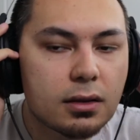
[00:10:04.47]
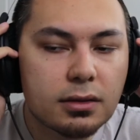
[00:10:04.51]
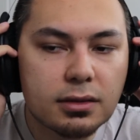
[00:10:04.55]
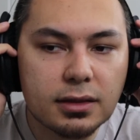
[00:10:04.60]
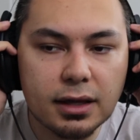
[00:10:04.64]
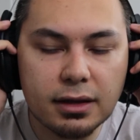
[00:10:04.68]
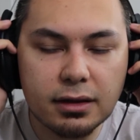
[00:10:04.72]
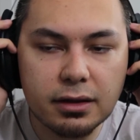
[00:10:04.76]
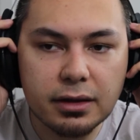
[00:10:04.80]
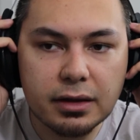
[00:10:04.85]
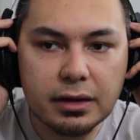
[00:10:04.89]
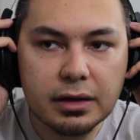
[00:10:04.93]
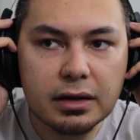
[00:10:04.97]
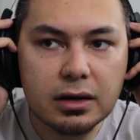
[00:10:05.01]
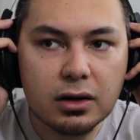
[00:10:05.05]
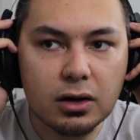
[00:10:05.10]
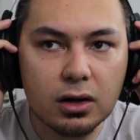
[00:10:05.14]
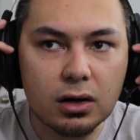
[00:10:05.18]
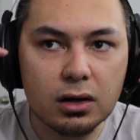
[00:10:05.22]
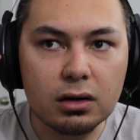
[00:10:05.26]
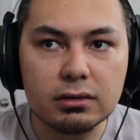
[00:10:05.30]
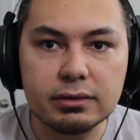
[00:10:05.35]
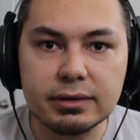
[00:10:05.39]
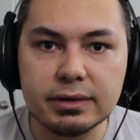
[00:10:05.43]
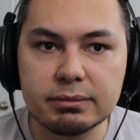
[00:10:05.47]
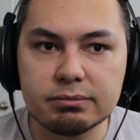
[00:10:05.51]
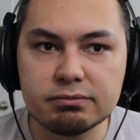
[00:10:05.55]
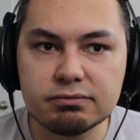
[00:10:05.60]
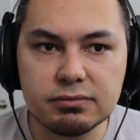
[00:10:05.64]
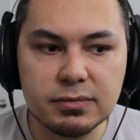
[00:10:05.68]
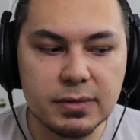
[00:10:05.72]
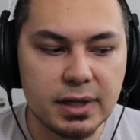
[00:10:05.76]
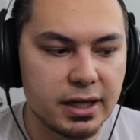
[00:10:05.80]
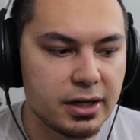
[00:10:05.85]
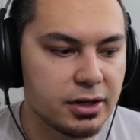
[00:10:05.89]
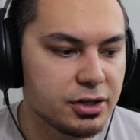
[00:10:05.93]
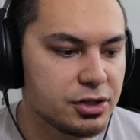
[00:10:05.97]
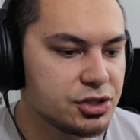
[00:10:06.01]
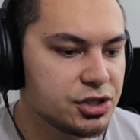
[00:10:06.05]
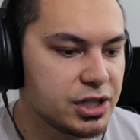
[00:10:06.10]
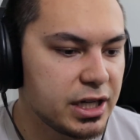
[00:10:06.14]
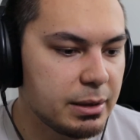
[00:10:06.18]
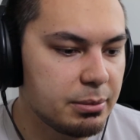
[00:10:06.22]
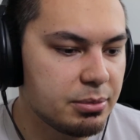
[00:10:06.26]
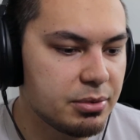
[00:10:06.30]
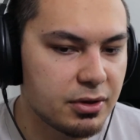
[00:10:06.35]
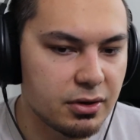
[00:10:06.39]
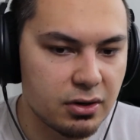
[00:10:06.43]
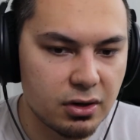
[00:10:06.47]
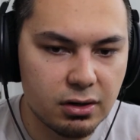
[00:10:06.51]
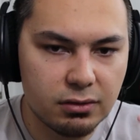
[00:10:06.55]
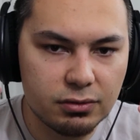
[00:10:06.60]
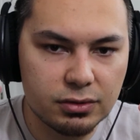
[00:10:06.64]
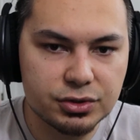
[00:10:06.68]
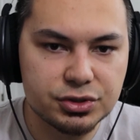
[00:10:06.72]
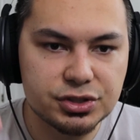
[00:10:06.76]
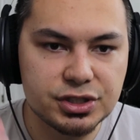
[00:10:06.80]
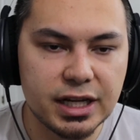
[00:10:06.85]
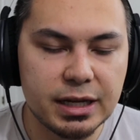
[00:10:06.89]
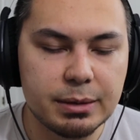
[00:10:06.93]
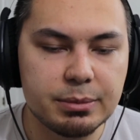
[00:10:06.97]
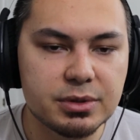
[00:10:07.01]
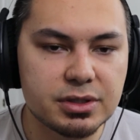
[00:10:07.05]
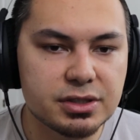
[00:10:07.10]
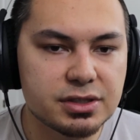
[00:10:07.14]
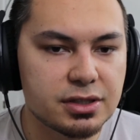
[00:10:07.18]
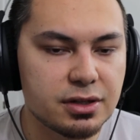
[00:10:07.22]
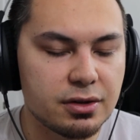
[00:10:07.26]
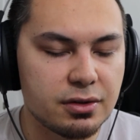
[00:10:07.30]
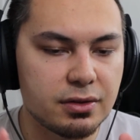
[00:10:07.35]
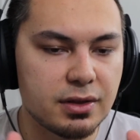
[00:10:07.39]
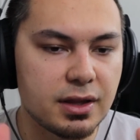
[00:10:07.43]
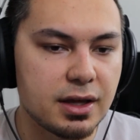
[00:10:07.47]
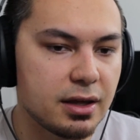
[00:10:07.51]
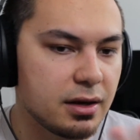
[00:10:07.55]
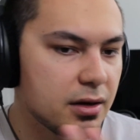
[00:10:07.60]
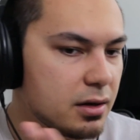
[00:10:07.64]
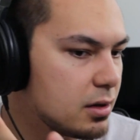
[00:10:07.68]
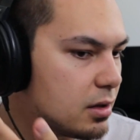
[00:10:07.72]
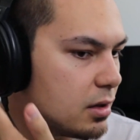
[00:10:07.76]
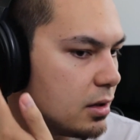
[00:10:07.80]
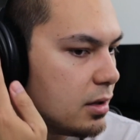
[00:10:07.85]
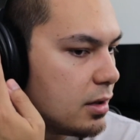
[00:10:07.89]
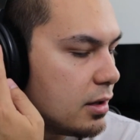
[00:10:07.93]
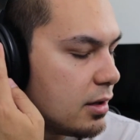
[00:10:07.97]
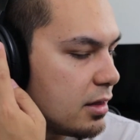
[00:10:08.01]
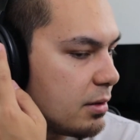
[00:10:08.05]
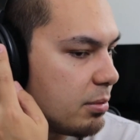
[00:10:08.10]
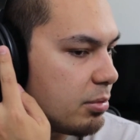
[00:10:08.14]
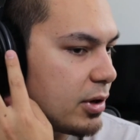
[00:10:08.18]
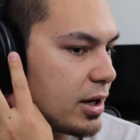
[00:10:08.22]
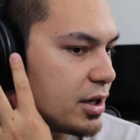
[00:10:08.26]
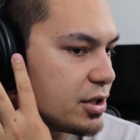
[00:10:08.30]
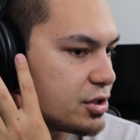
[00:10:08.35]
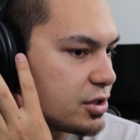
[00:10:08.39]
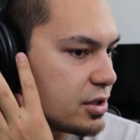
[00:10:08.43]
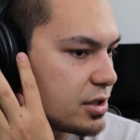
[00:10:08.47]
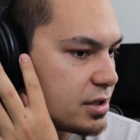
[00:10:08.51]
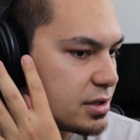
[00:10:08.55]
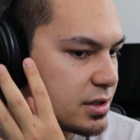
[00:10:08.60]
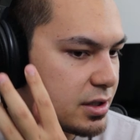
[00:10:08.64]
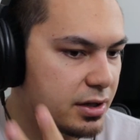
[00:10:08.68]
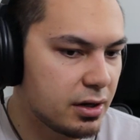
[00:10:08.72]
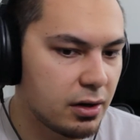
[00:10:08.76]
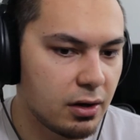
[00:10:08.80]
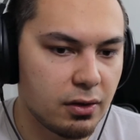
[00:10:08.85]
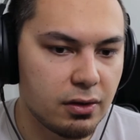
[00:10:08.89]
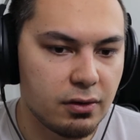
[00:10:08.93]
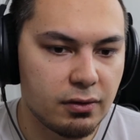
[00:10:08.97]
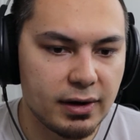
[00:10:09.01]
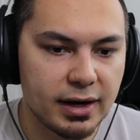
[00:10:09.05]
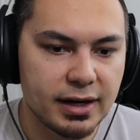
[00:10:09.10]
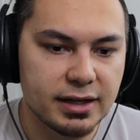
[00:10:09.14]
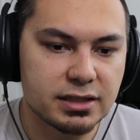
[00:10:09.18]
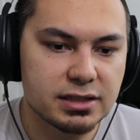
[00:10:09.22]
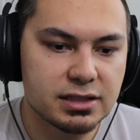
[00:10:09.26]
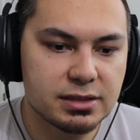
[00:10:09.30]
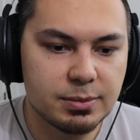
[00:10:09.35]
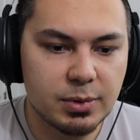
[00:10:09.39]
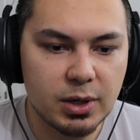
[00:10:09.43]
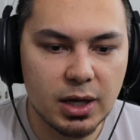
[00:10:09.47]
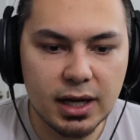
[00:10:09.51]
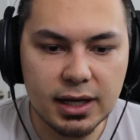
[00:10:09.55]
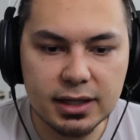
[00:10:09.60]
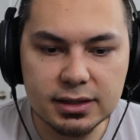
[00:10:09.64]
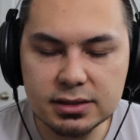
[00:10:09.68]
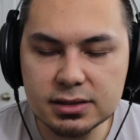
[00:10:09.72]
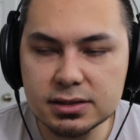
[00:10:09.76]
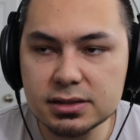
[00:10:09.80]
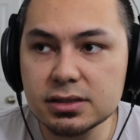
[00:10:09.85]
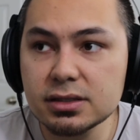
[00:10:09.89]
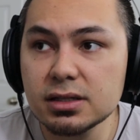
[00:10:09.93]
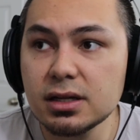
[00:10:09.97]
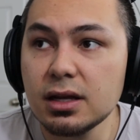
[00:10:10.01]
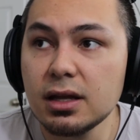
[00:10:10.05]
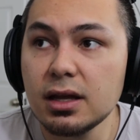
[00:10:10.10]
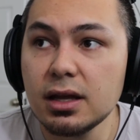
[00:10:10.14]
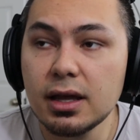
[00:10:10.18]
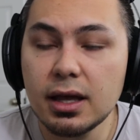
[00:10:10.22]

they are ear shaped, they're oval shaped so that the pressure is on all the right spots.